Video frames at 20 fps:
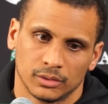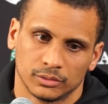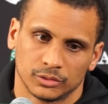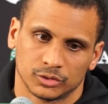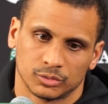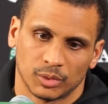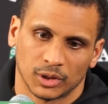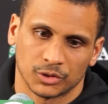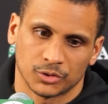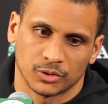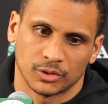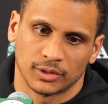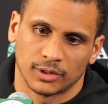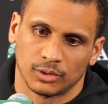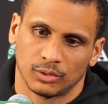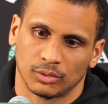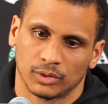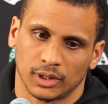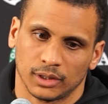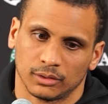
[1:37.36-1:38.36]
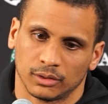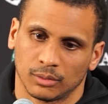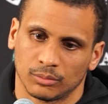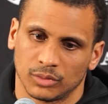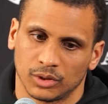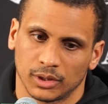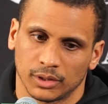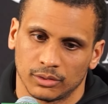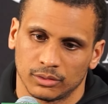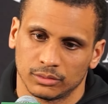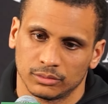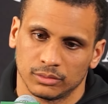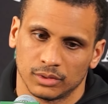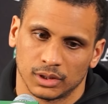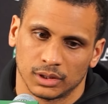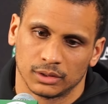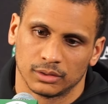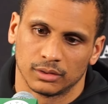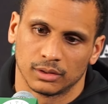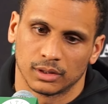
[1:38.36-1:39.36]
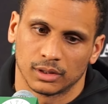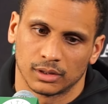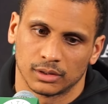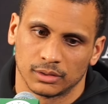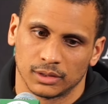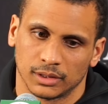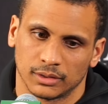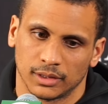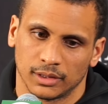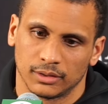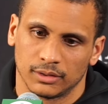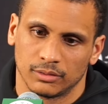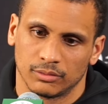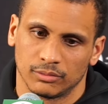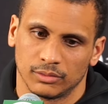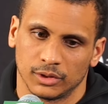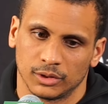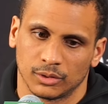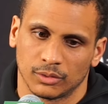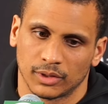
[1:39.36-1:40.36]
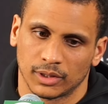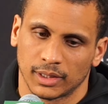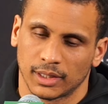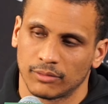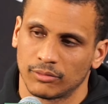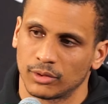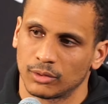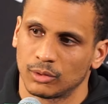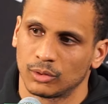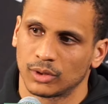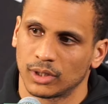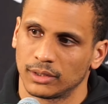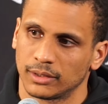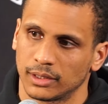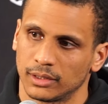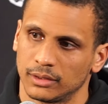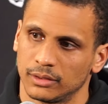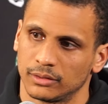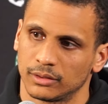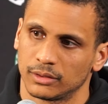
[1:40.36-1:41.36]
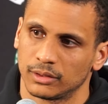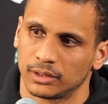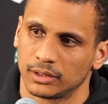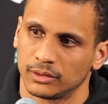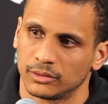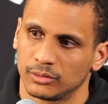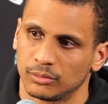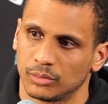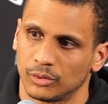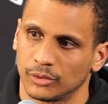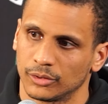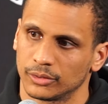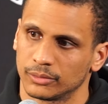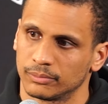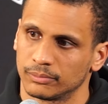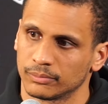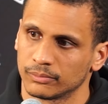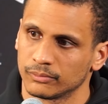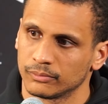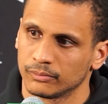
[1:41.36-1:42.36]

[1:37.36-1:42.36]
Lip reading: just making sure that they don't get lumped together and that they they have their own identities, I think, is important.